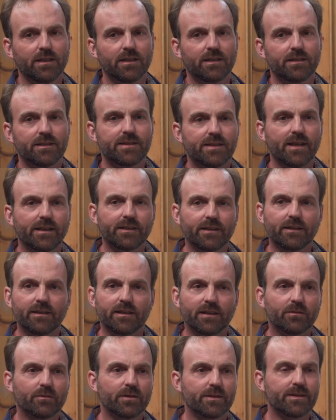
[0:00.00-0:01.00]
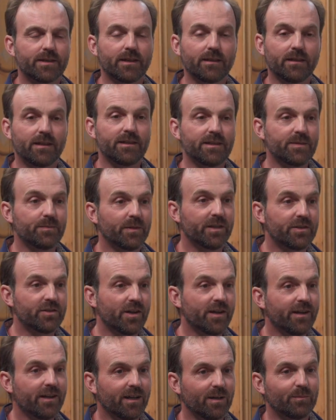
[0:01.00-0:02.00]
The second thing was I lost my
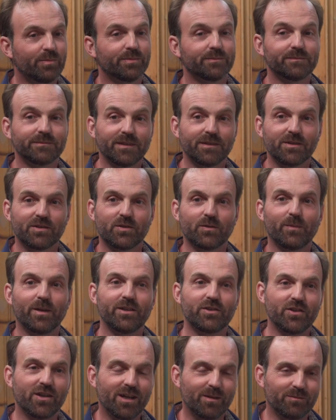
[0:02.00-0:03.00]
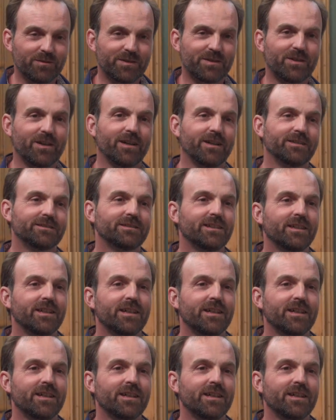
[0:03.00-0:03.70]
job. So my job was gone.